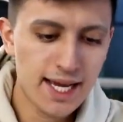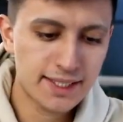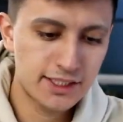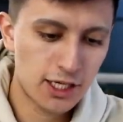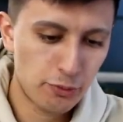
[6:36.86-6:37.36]

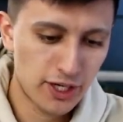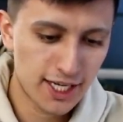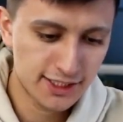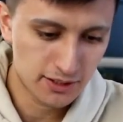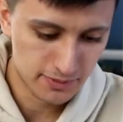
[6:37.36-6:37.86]
Next up, we got
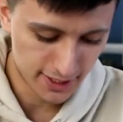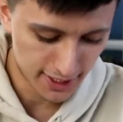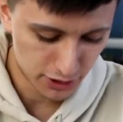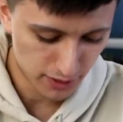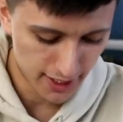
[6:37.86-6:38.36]
some
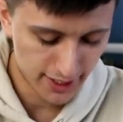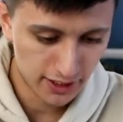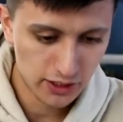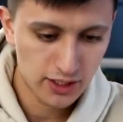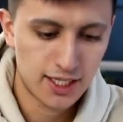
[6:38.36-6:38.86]
dice right
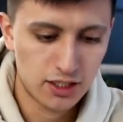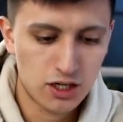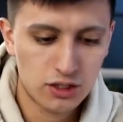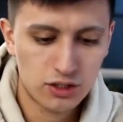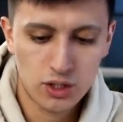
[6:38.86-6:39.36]
here, kind of
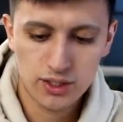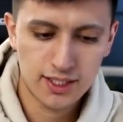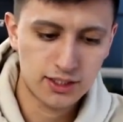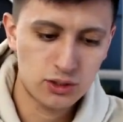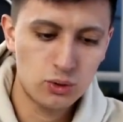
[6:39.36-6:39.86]
color coded.
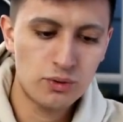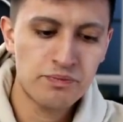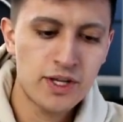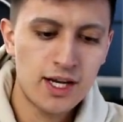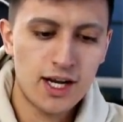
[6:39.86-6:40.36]
That's cool.
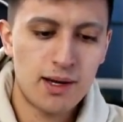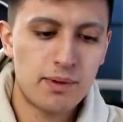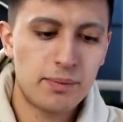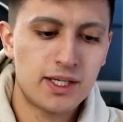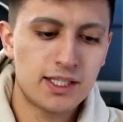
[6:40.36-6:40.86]
Um,
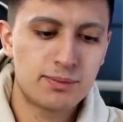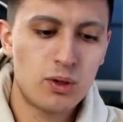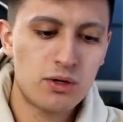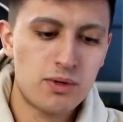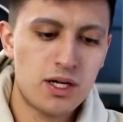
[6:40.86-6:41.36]
but because
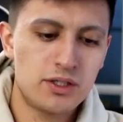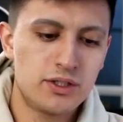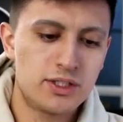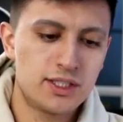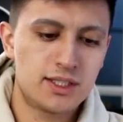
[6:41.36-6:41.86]
Pokemon
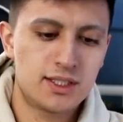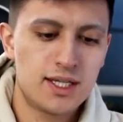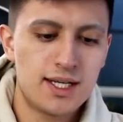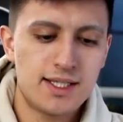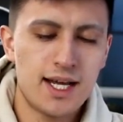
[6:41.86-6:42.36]
uses
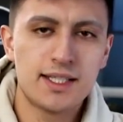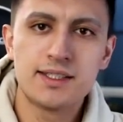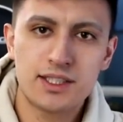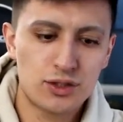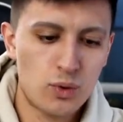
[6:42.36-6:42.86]

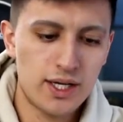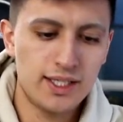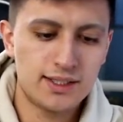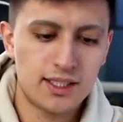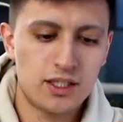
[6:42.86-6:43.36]
10s and
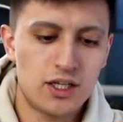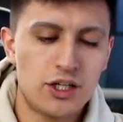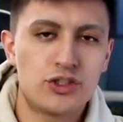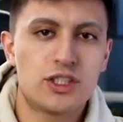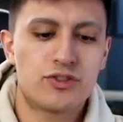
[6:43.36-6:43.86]
20s and
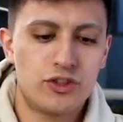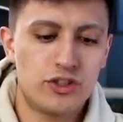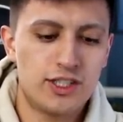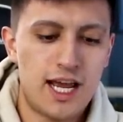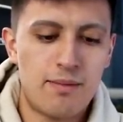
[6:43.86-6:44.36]
100s for
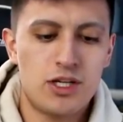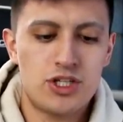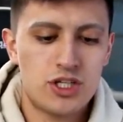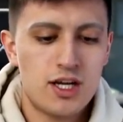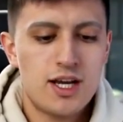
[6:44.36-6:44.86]
their
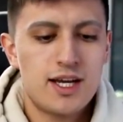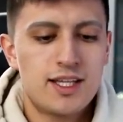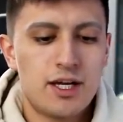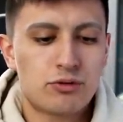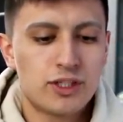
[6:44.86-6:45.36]
damage,
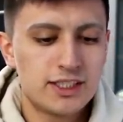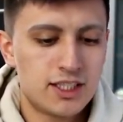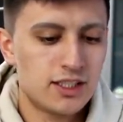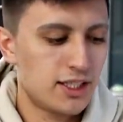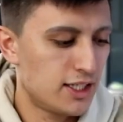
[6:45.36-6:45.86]
they
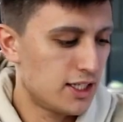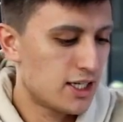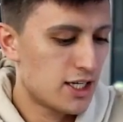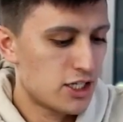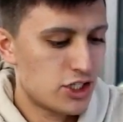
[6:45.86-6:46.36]
recently
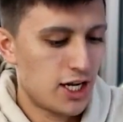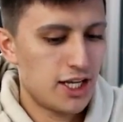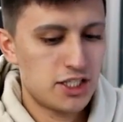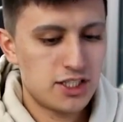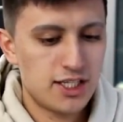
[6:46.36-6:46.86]

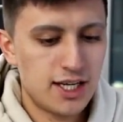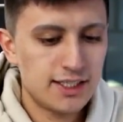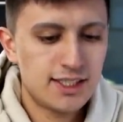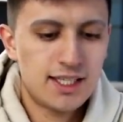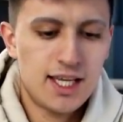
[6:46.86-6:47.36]
changed the
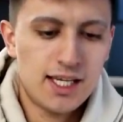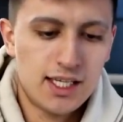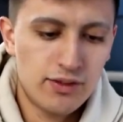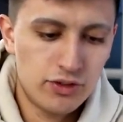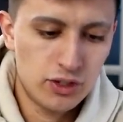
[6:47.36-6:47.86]
dice that they
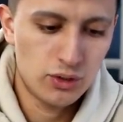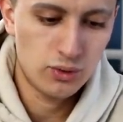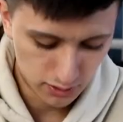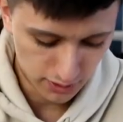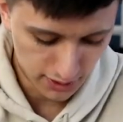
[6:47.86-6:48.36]
give you
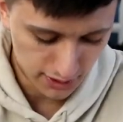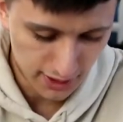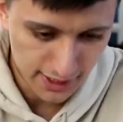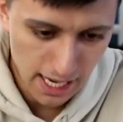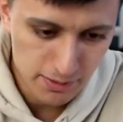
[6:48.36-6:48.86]
to these
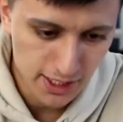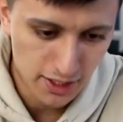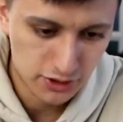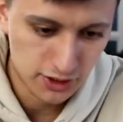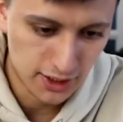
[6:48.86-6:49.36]
like damage
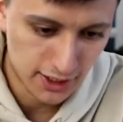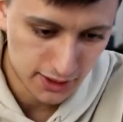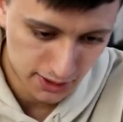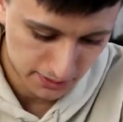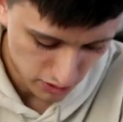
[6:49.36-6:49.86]
counter dice.
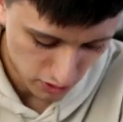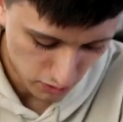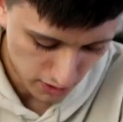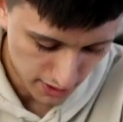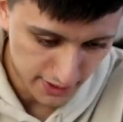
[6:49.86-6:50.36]

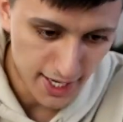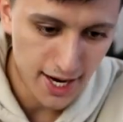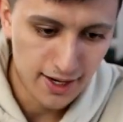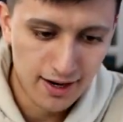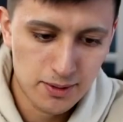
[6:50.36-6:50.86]
So uh,
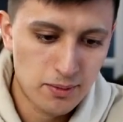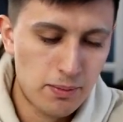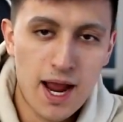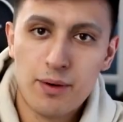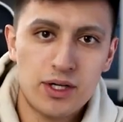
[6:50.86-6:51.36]
yeah, I remember
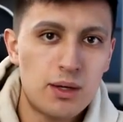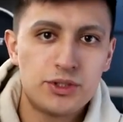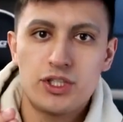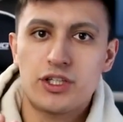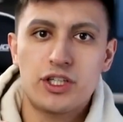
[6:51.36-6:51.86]
back when I
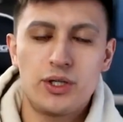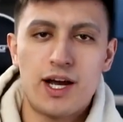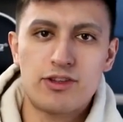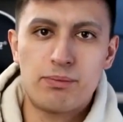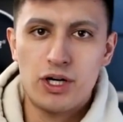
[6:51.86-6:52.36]
was younger, you'd
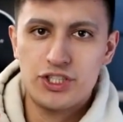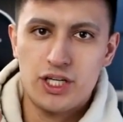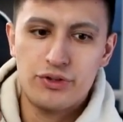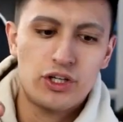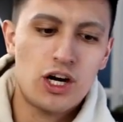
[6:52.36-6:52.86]
have to punch out the